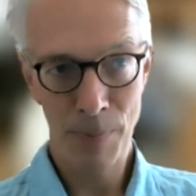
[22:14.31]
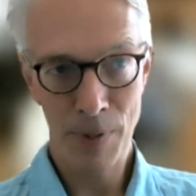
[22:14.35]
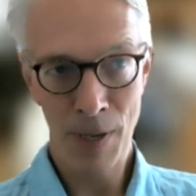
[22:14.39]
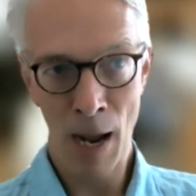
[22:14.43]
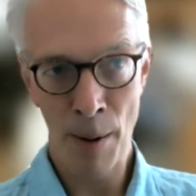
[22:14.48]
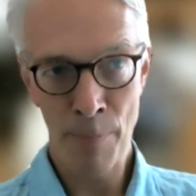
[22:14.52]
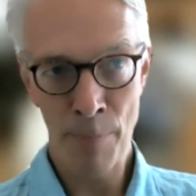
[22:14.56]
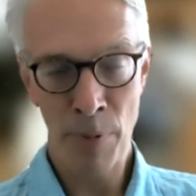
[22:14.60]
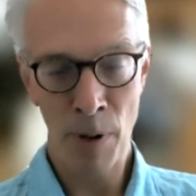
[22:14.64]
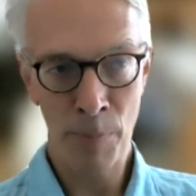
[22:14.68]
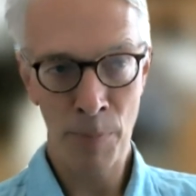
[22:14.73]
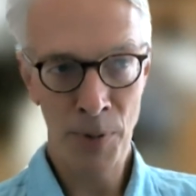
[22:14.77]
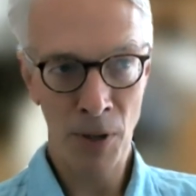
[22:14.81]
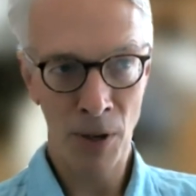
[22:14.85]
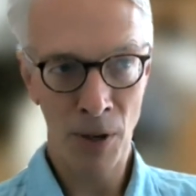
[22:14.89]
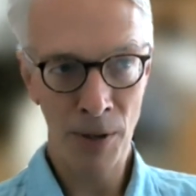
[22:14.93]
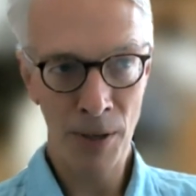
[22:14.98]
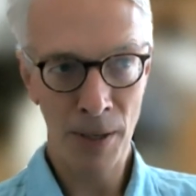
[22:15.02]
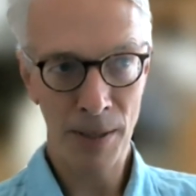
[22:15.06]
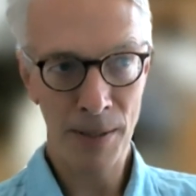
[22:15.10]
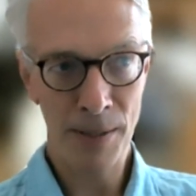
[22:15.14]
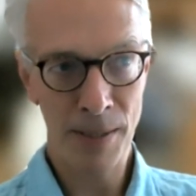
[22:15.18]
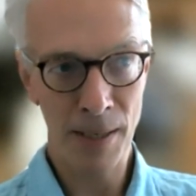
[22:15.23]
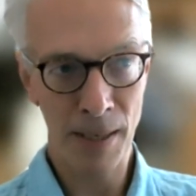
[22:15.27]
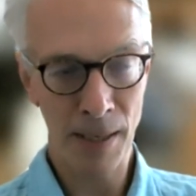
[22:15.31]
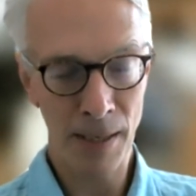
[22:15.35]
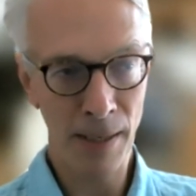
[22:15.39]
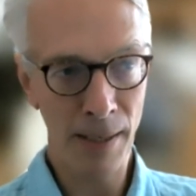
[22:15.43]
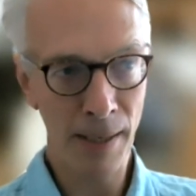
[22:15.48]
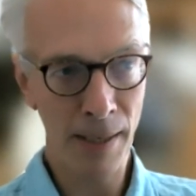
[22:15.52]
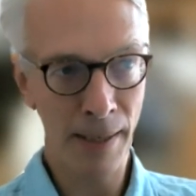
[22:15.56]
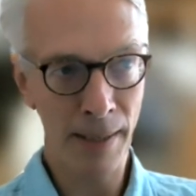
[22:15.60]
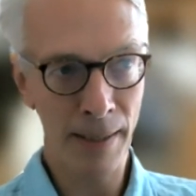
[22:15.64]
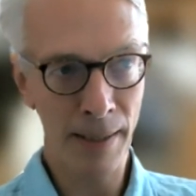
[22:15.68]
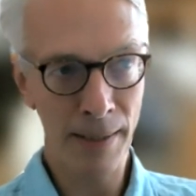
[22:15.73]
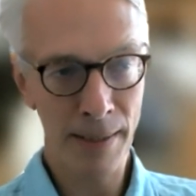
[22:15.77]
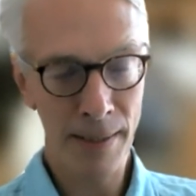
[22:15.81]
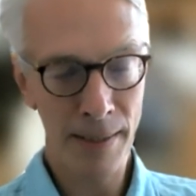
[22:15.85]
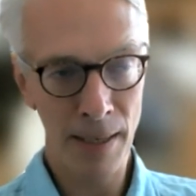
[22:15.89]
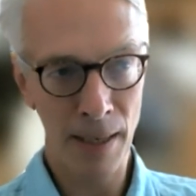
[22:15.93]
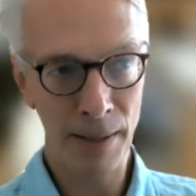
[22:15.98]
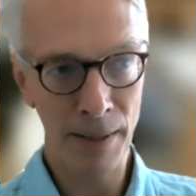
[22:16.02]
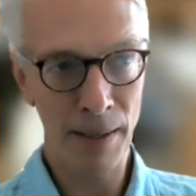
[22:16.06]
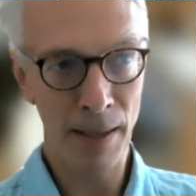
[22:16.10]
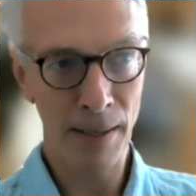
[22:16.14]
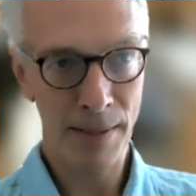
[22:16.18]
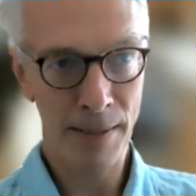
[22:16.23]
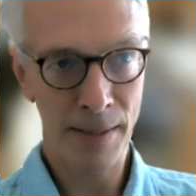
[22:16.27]
apoptotic signaling and cell
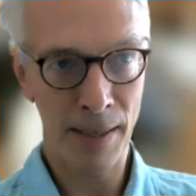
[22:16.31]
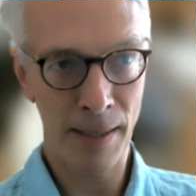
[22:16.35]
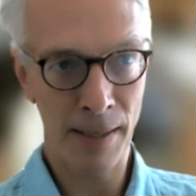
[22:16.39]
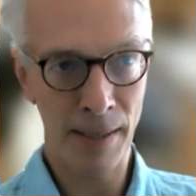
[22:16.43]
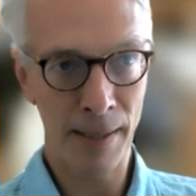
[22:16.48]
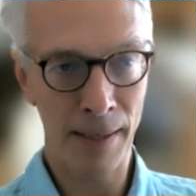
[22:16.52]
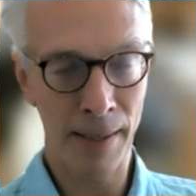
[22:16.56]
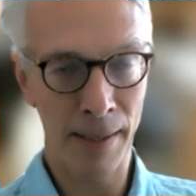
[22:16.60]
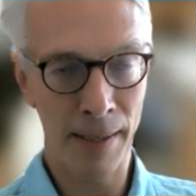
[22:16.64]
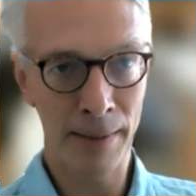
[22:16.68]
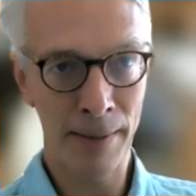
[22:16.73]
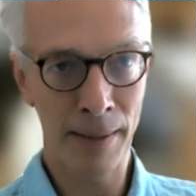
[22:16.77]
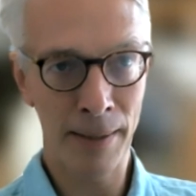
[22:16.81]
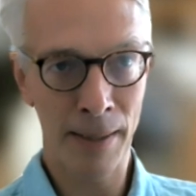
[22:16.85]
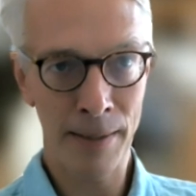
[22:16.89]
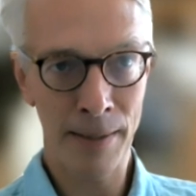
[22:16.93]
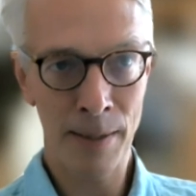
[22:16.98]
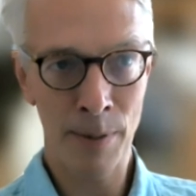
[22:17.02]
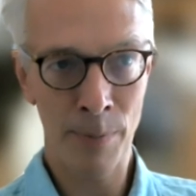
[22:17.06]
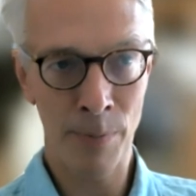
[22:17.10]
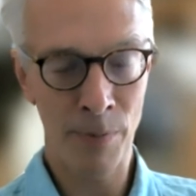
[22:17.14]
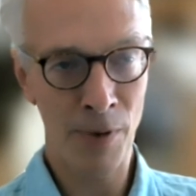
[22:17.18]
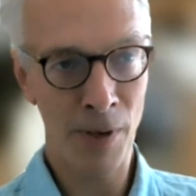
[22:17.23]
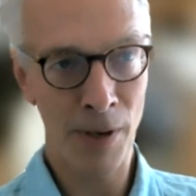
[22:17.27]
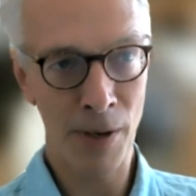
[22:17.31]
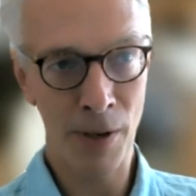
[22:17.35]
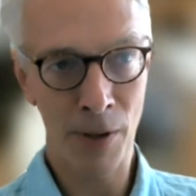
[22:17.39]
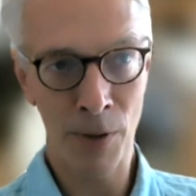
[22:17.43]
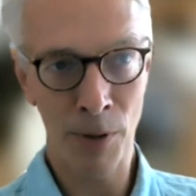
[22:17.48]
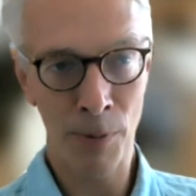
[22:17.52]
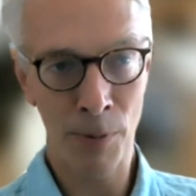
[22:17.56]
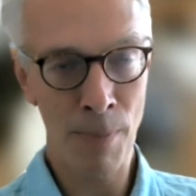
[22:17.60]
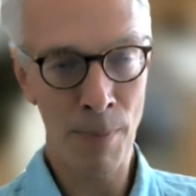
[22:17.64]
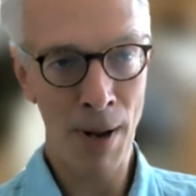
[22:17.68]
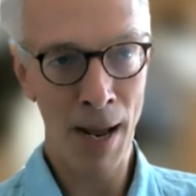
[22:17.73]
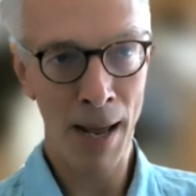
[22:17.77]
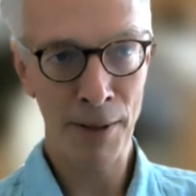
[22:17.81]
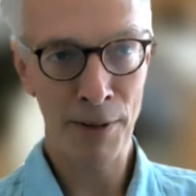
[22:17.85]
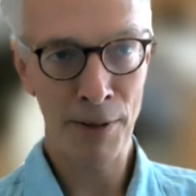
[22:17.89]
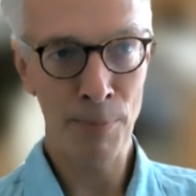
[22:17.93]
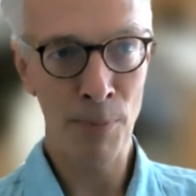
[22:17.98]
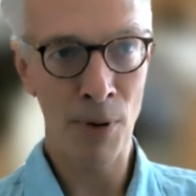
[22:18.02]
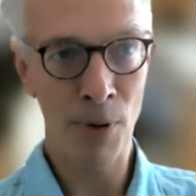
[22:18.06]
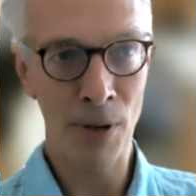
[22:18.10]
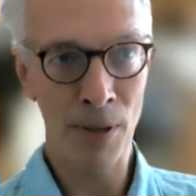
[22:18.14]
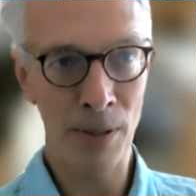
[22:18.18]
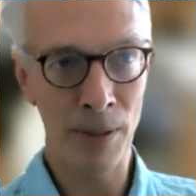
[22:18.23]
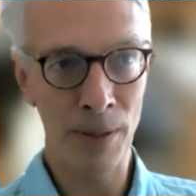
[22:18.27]
death signaling, there's some very good math
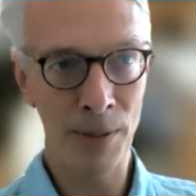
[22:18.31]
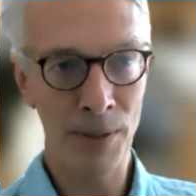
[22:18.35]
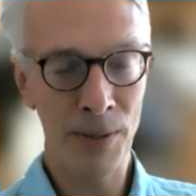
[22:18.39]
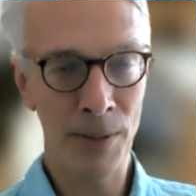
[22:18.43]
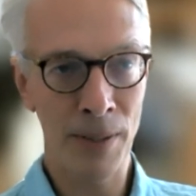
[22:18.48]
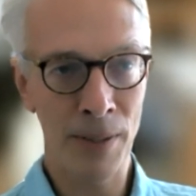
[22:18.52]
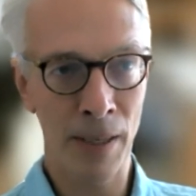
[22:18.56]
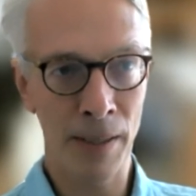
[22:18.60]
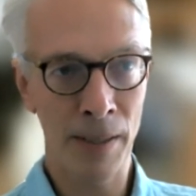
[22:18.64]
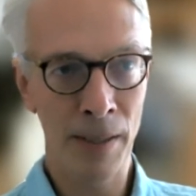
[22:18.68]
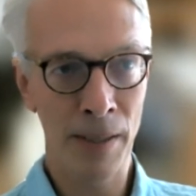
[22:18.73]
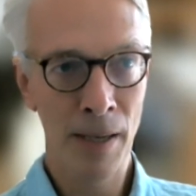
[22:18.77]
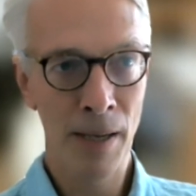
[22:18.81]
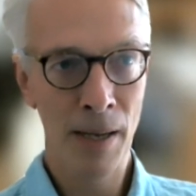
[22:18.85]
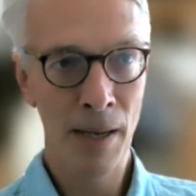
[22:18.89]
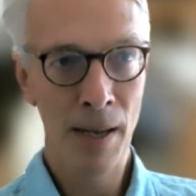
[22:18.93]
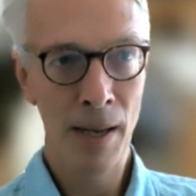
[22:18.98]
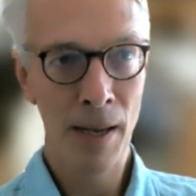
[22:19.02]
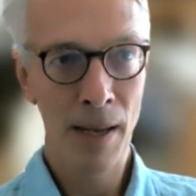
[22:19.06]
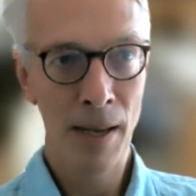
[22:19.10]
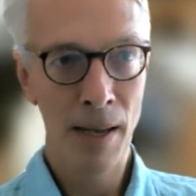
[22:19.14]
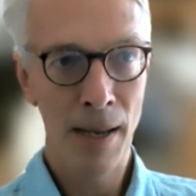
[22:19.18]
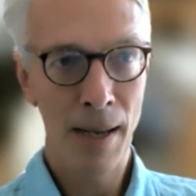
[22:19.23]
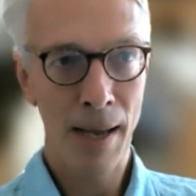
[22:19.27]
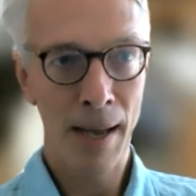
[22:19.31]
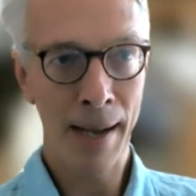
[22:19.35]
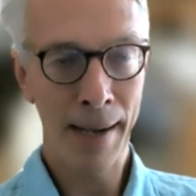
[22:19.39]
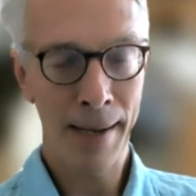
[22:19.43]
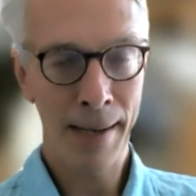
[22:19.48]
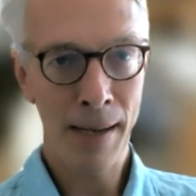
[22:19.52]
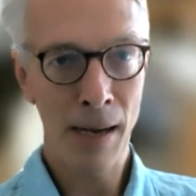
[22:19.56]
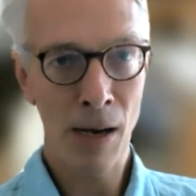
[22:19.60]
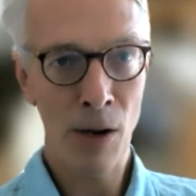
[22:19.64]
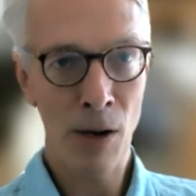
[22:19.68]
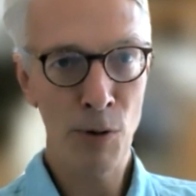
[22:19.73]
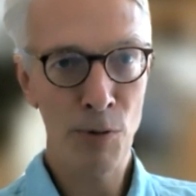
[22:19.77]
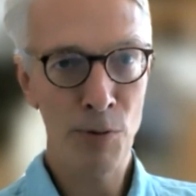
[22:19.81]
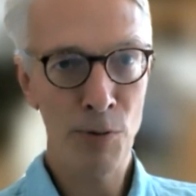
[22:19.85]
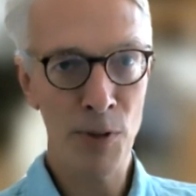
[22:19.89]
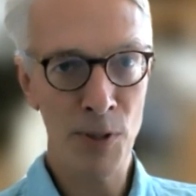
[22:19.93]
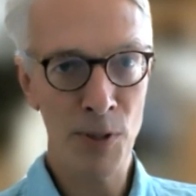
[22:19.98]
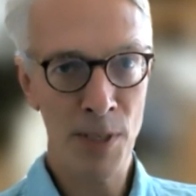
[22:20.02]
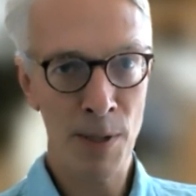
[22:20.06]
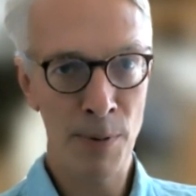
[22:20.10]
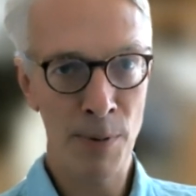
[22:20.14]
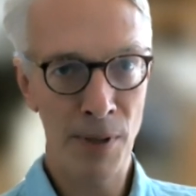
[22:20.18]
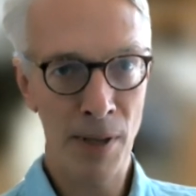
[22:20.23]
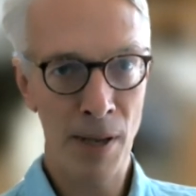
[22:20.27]
models that account for
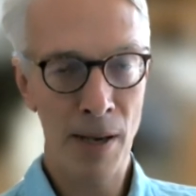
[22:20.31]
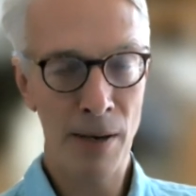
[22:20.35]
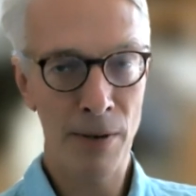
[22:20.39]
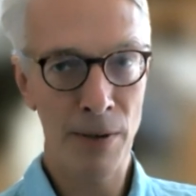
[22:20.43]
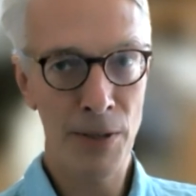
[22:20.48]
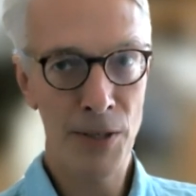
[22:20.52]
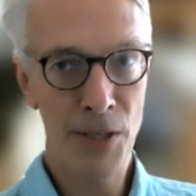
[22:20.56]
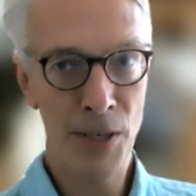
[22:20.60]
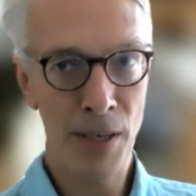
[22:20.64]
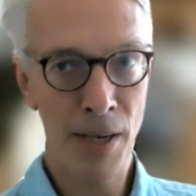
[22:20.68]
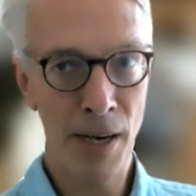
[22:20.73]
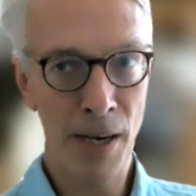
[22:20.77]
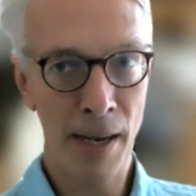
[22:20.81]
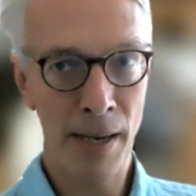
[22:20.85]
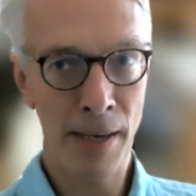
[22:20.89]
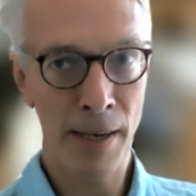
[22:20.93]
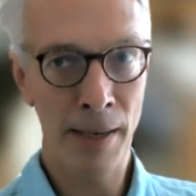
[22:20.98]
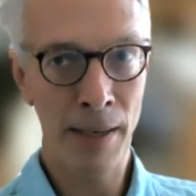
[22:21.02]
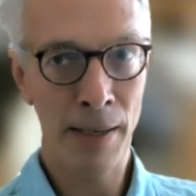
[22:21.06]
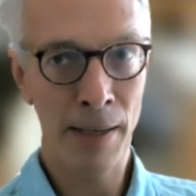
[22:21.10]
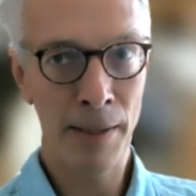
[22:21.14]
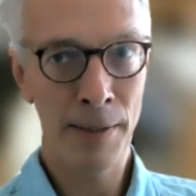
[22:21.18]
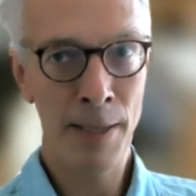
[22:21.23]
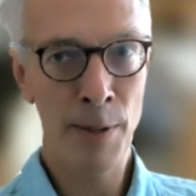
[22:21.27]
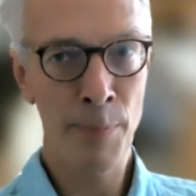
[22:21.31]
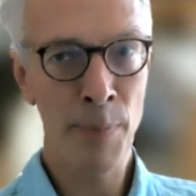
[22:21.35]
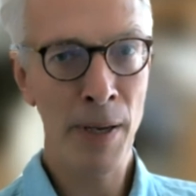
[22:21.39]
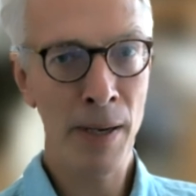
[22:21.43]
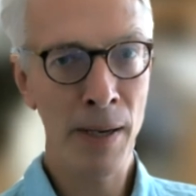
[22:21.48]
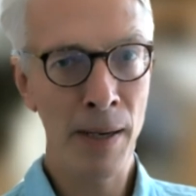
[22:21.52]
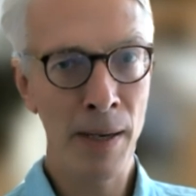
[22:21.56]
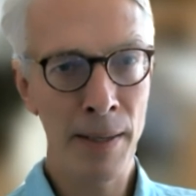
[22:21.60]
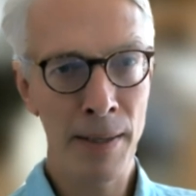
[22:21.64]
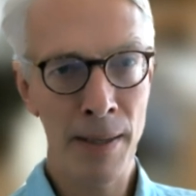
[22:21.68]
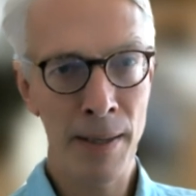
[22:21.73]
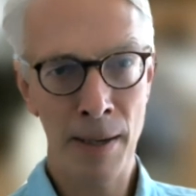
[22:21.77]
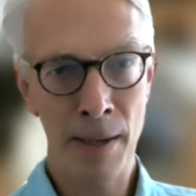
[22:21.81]
some of the heterogeneity. Typically,